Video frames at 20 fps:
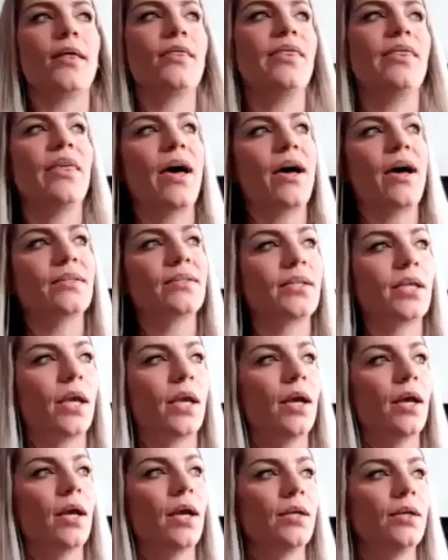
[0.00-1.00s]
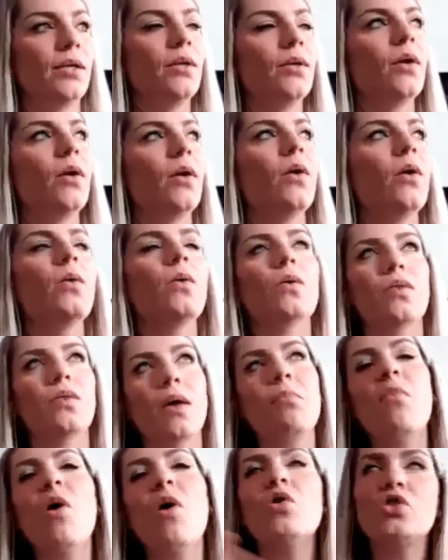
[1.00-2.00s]
that, you know, the
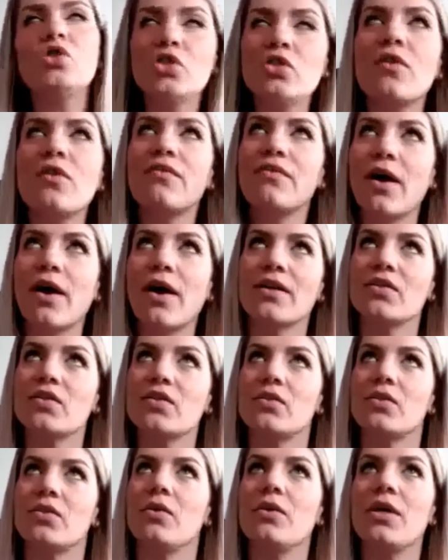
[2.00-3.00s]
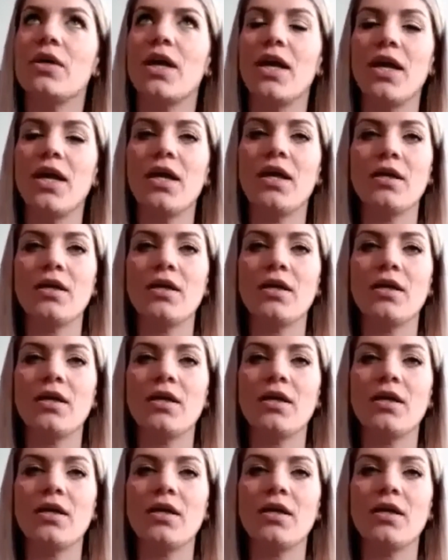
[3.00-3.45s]
most of us, okay,